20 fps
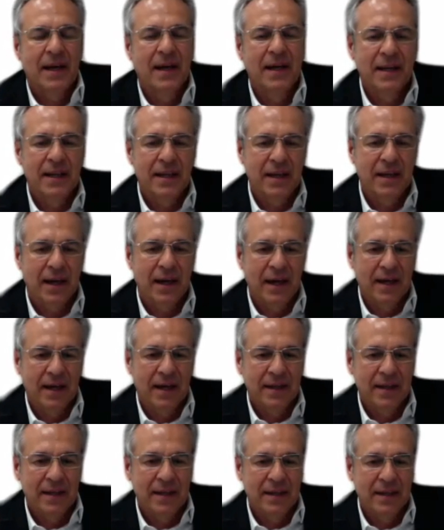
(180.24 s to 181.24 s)

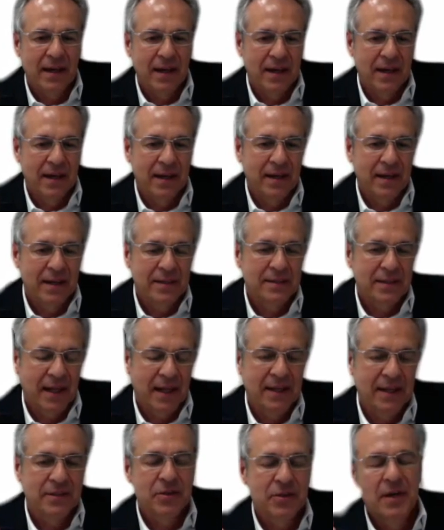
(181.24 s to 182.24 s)
any
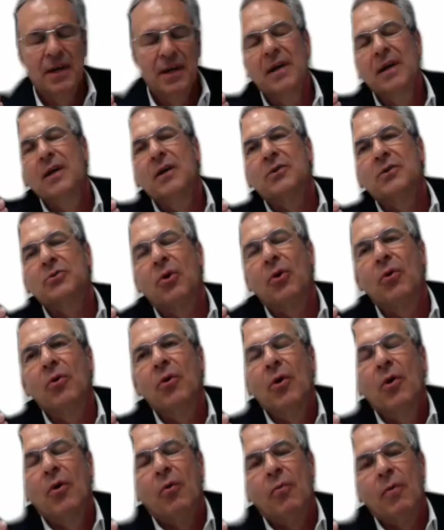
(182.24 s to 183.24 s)
stage.
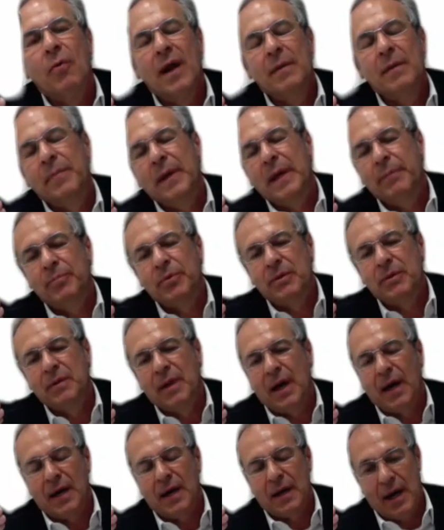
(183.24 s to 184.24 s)
So when people
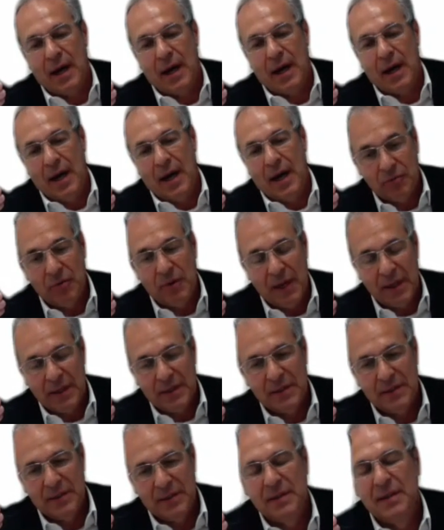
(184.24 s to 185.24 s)
are coming to
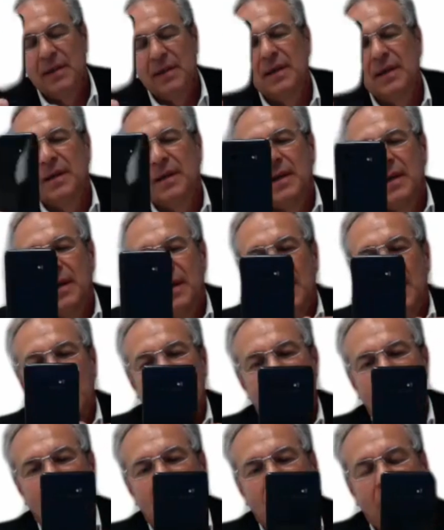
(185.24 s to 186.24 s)
us,
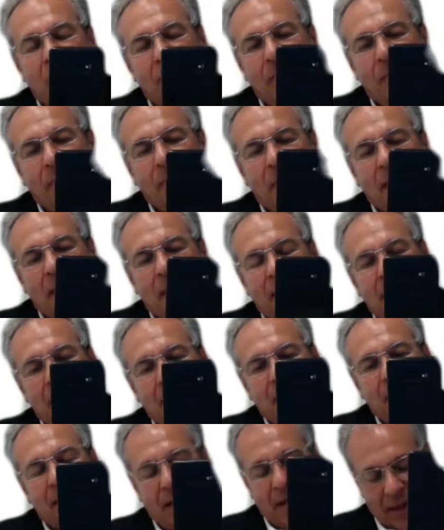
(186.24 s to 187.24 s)
you know,
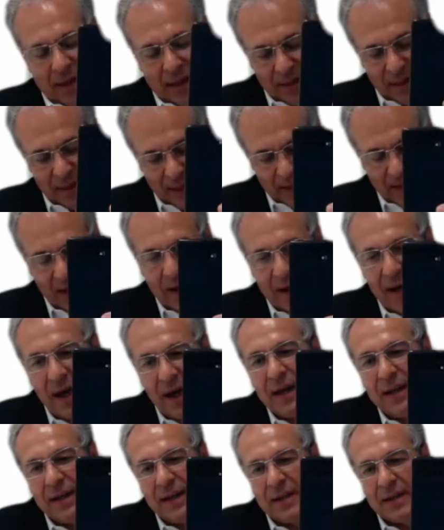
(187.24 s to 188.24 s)
the
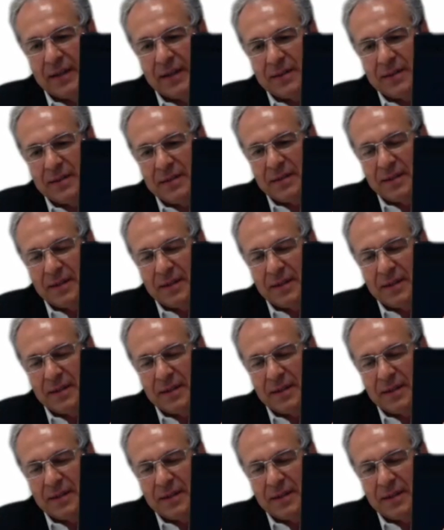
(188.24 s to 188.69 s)
client